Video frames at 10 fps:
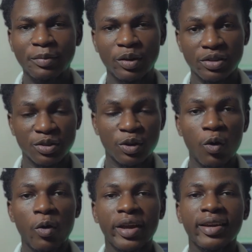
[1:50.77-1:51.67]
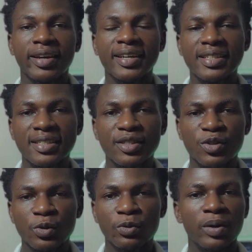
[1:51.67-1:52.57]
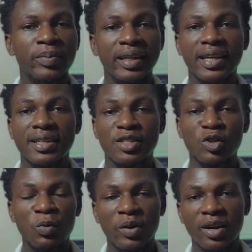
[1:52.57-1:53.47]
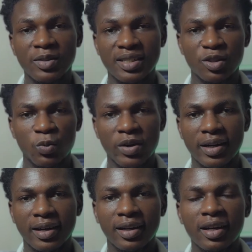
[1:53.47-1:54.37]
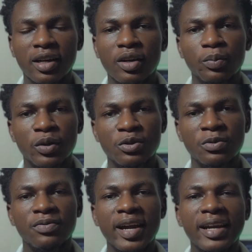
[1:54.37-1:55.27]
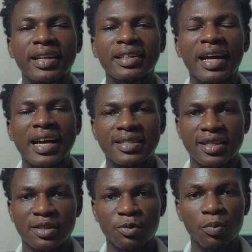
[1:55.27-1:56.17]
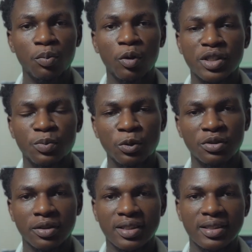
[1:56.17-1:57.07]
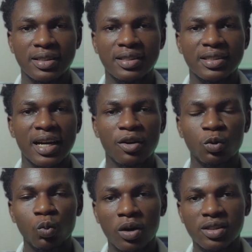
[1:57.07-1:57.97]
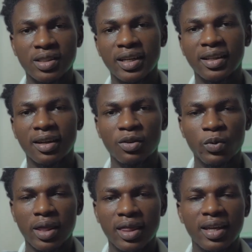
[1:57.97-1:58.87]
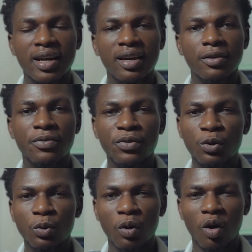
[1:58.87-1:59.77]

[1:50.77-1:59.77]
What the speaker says: because the goal here isn't to replicate someone else's work, but to find assets from multiple sources that could work together with a few